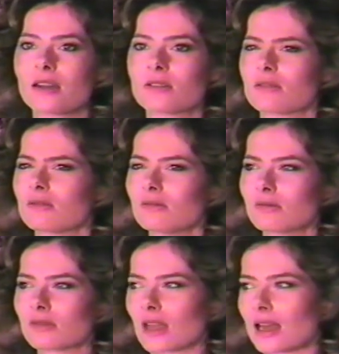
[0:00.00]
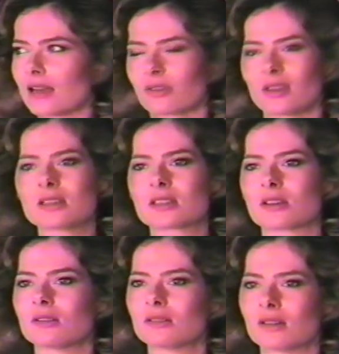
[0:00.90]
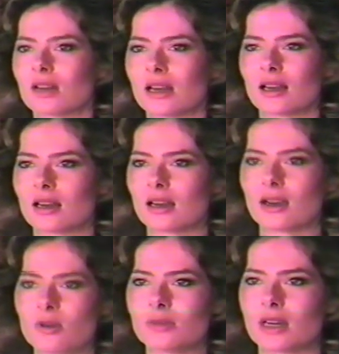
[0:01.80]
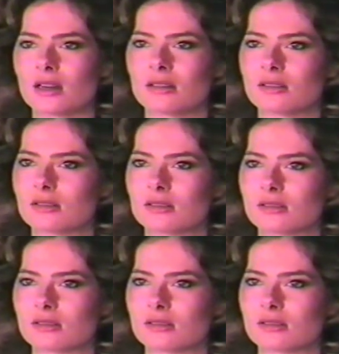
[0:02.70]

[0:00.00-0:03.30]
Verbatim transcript: I don't. I don't think so. I, I hope not.